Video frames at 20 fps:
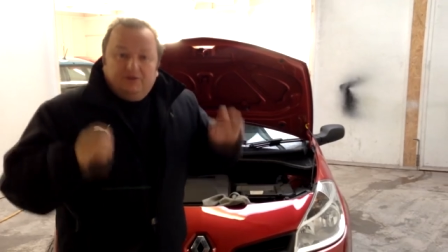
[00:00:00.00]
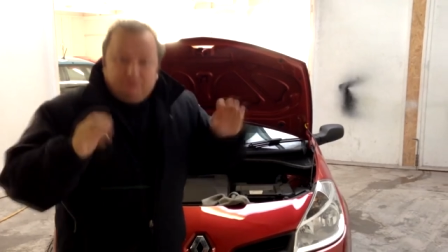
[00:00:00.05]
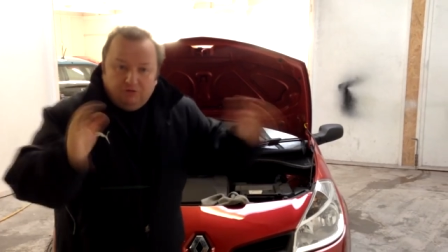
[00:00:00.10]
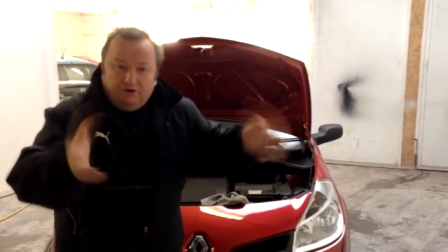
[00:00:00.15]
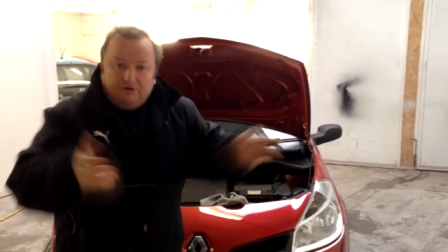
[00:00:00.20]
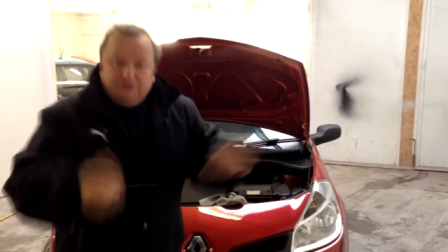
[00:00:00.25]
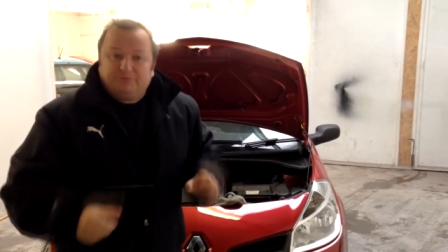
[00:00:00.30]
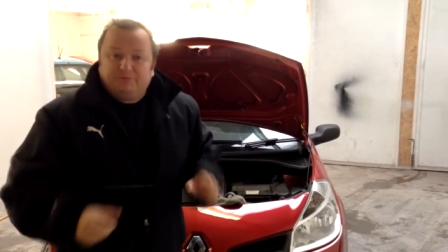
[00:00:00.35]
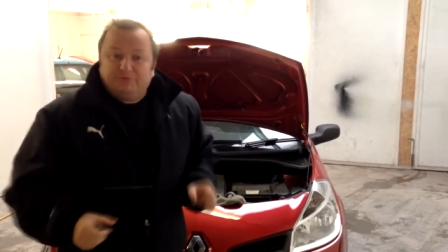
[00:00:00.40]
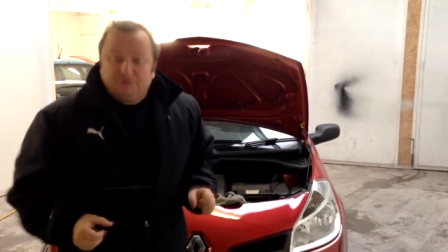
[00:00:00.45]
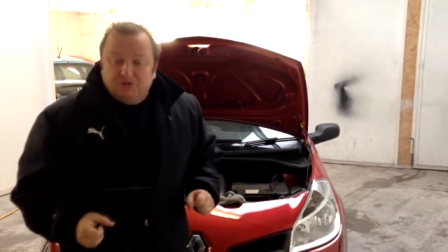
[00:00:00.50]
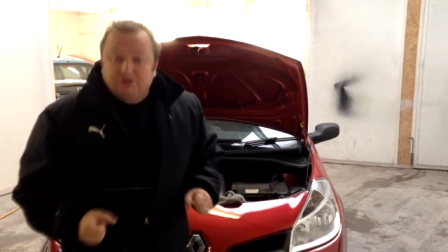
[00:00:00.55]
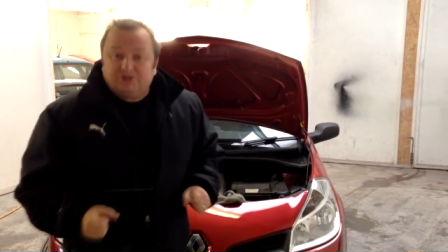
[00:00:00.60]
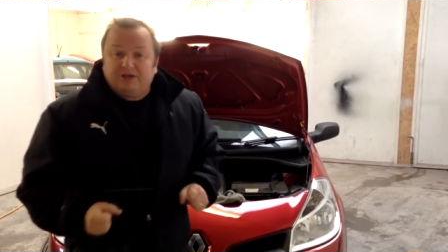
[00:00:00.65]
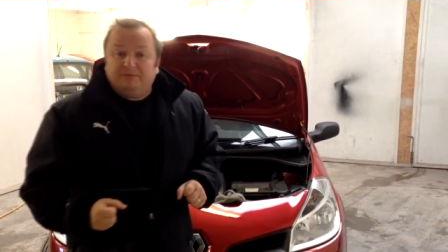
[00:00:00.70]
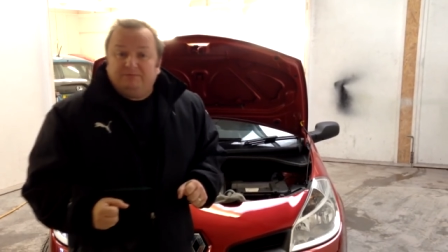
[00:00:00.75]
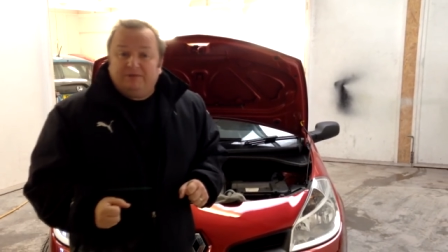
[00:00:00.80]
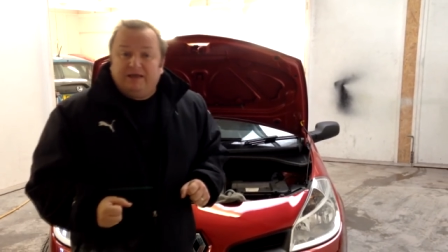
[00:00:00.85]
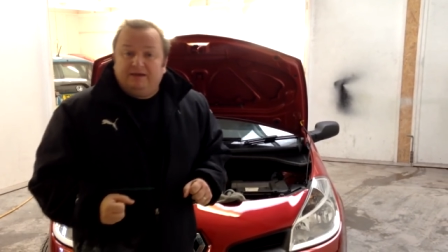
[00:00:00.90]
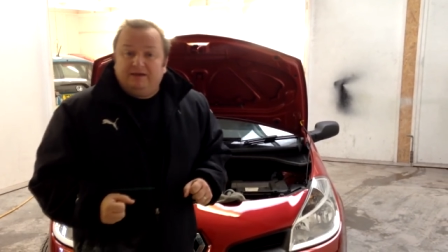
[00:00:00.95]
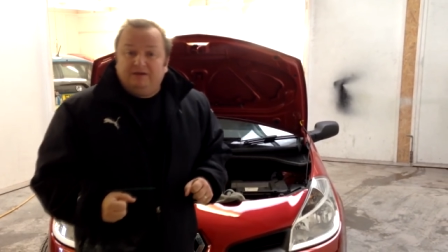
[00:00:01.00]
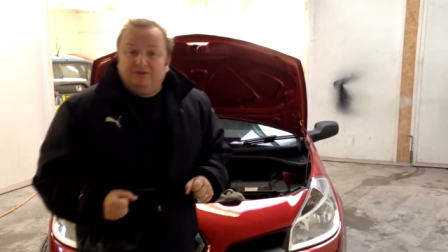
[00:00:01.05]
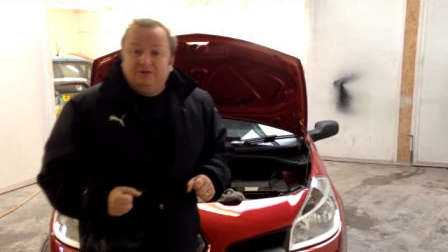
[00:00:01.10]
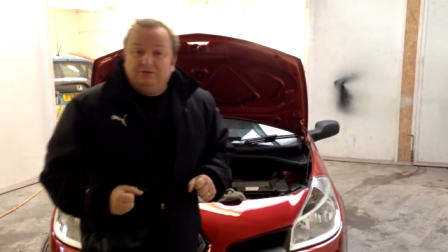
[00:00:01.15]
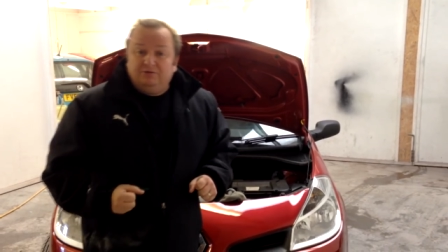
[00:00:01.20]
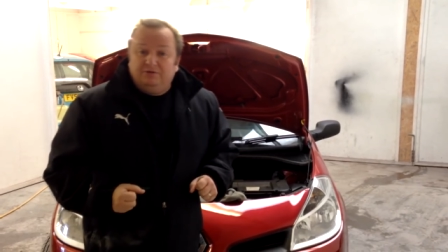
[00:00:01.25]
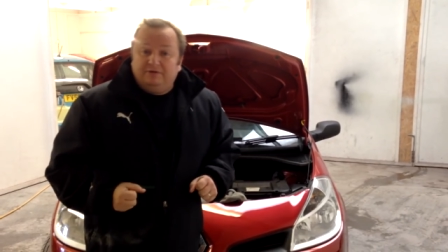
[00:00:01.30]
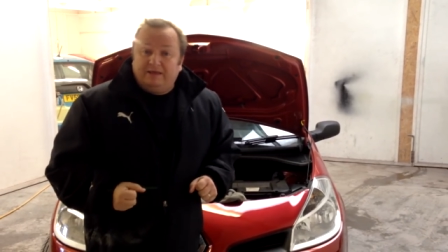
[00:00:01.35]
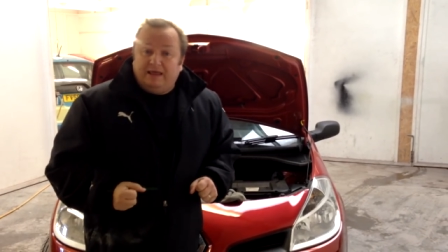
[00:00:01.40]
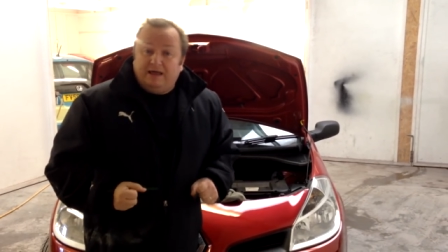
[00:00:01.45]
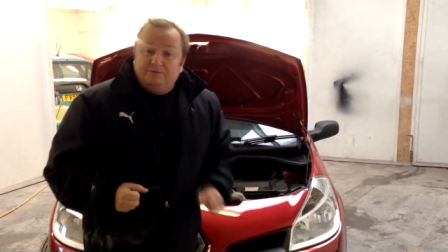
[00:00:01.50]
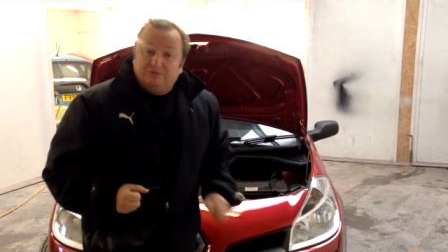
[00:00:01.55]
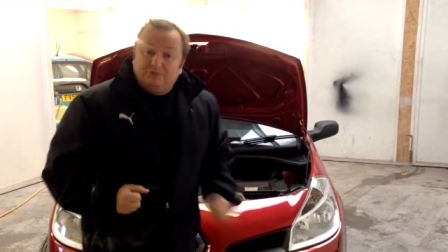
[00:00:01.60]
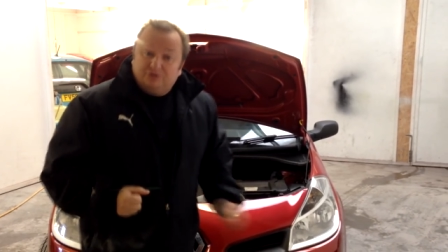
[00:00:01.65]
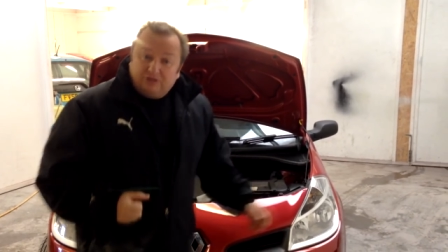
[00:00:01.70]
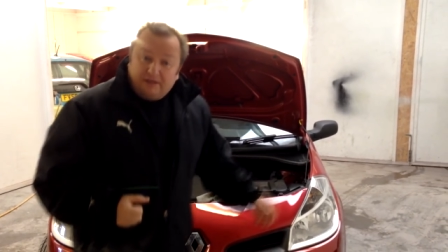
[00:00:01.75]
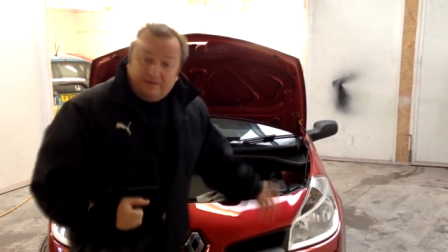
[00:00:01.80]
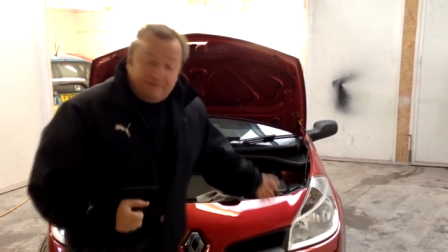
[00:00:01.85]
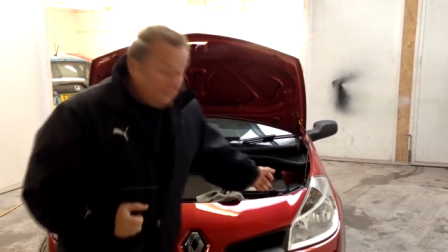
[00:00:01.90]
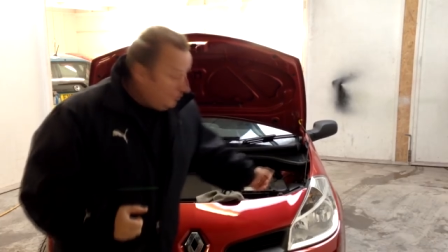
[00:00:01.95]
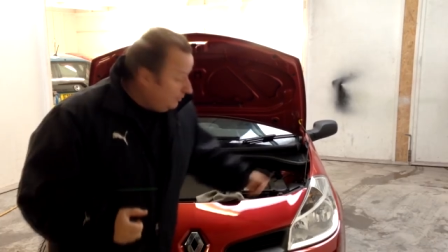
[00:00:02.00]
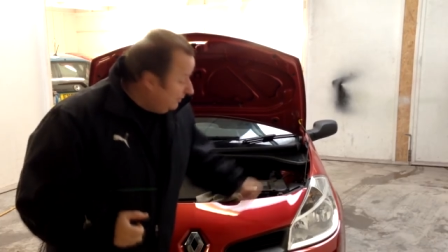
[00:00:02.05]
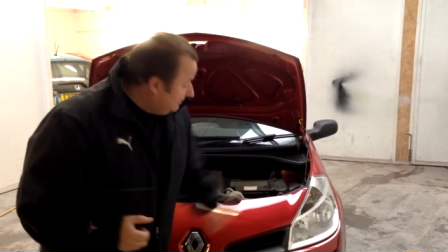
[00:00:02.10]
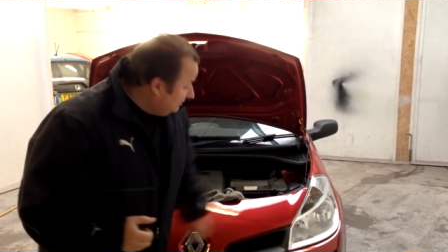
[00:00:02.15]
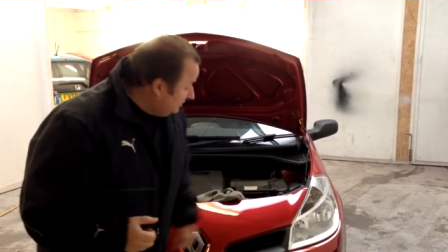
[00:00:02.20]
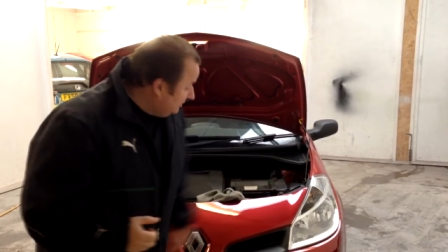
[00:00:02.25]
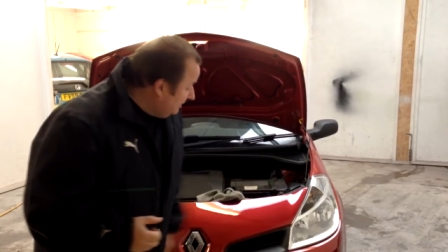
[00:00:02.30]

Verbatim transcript: Right, so we just come down the unit now, just have a quick